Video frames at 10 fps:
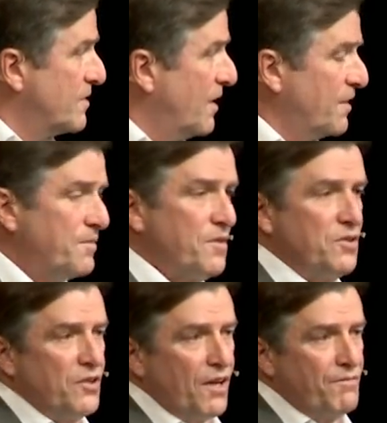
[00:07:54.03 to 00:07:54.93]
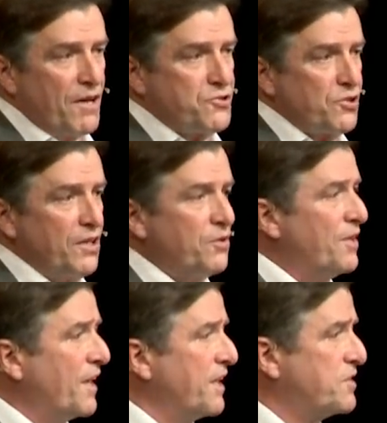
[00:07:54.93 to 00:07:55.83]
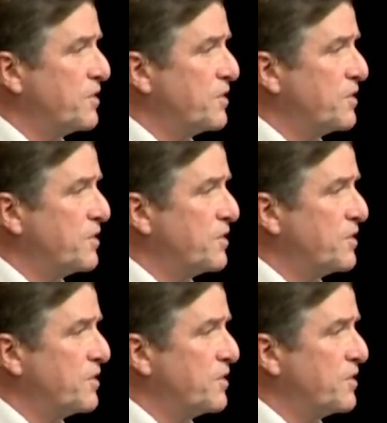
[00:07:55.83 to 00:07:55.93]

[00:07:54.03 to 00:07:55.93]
And eventually you and I get